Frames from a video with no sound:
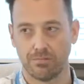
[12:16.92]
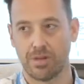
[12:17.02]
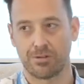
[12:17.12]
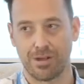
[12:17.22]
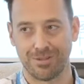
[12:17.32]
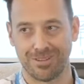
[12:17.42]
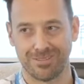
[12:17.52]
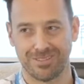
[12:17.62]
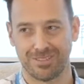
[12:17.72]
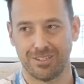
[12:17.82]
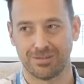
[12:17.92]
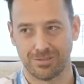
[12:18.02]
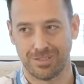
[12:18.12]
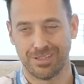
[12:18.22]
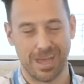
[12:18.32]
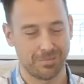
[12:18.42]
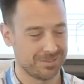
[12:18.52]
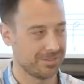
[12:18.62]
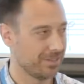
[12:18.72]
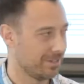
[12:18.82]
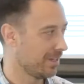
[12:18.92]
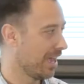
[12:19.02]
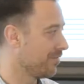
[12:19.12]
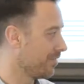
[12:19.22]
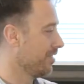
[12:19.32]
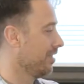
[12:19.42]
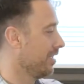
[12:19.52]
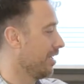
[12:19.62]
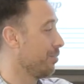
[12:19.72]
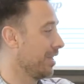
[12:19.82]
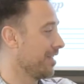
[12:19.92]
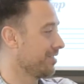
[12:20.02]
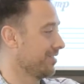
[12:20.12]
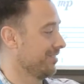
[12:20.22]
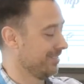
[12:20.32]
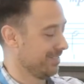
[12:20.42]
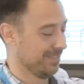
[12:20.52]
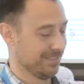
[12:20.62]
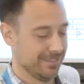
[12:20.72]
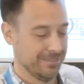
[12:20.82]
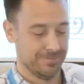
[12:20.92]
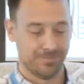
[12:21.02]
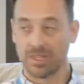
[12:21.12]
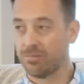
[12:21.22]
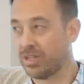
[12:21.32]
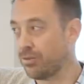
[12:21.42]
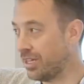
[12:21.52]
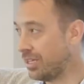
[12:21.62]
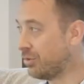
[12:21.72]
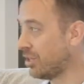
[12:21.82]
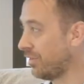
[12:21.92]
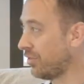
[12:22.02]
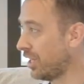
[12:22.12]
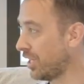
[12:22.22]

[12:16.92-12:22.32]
muck around with it. Students will absolutely have a blast. By the way, let me know if you've got